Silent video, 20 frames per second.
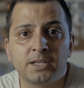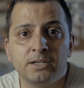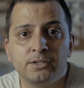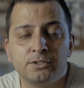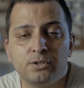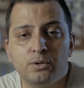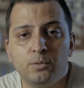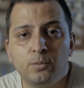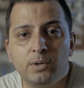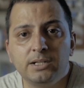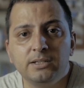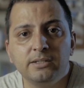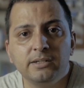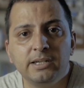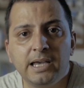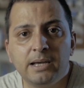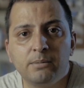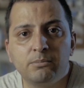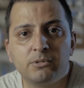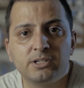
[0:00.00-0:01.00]
So while the
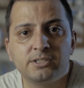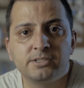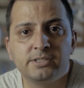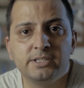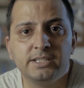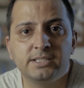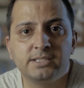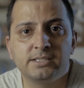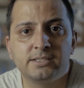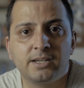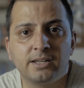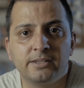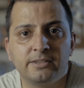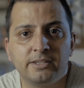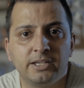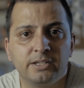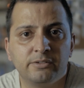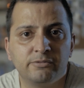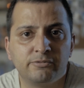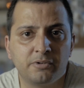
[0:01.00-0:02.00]
camera sees
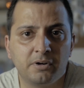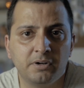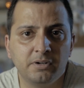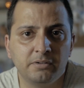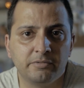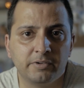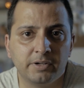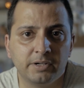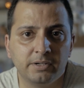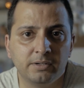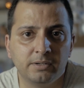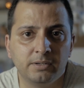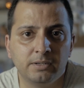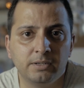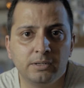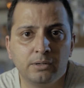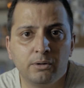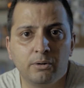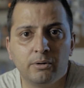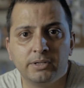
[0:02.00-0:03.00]
nothing in front of it,
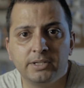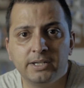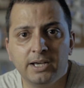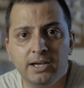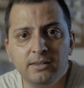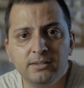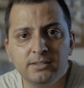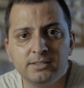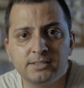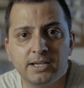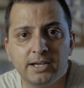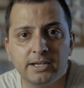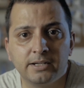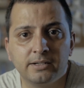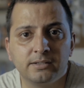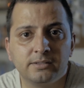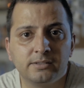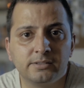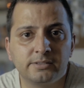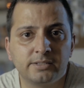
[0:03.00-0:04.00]
on the other
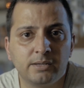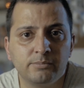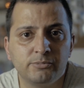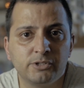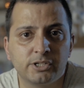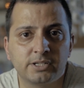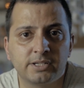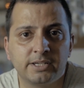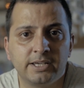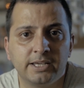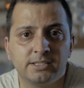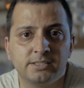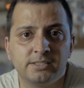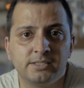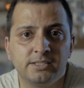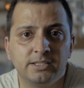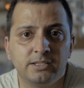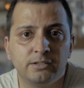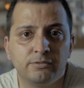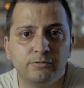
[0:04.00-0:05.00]
side, the subject can
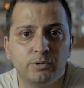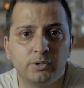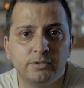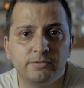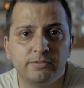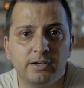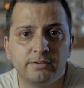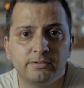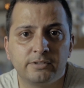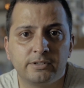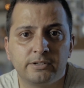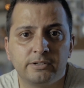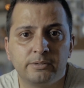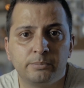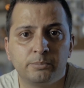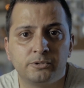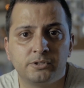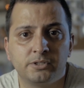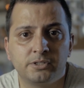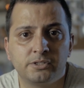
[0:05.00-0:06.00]
see the 45-degree
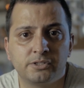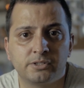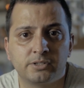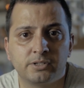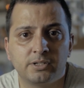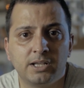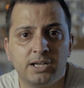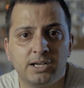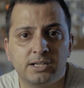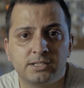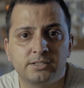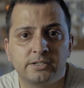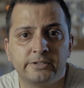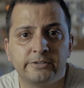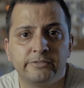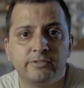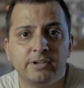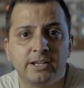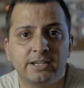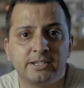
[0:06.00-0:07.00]
position glass
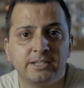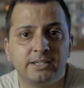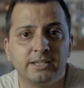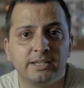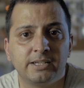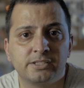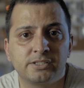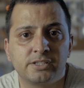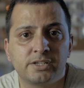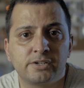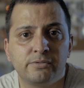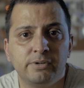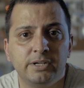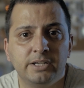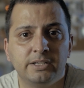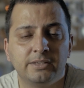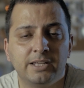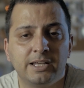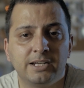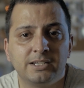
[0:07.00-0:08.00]
reflecting a
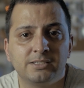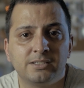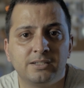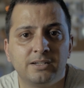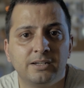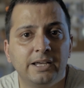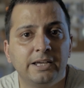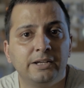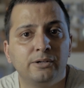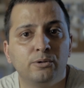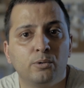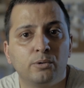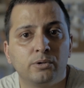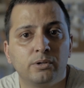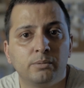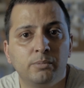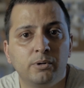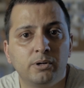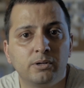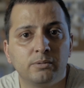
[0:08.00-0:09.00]
screen that is laid on
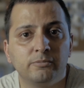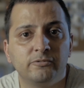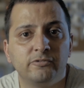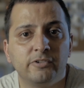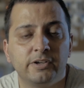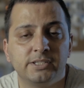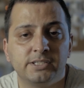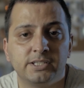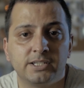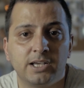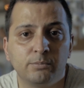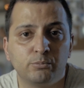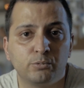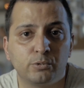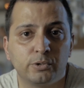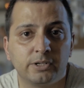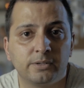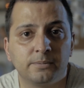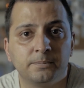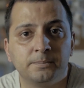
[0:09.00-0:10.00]
the bottom facing
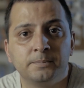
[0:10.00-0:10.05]
upward.